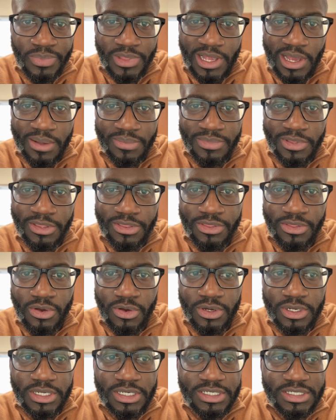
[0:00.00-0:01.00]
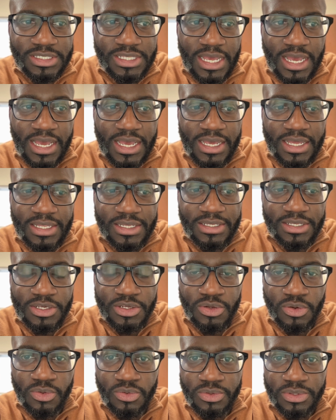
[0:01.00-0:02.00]
The thought is that,
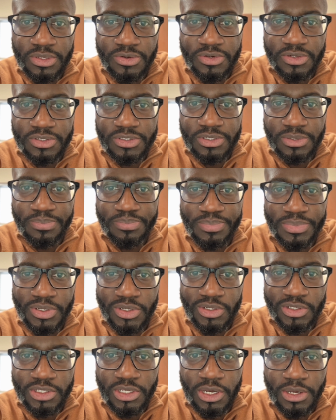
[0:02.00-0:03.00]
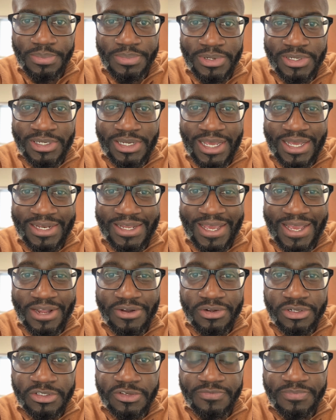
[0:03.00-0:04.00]
there's a buildup and
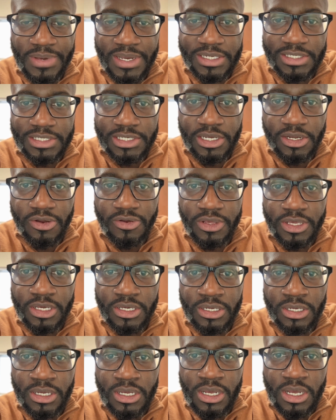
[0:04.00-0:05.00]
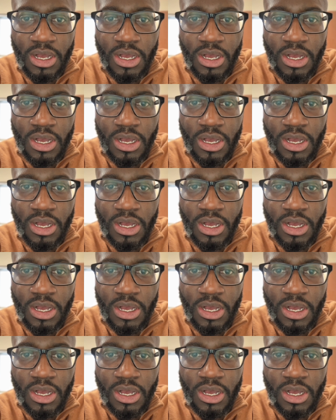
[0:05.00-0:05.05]
adherence of bacteria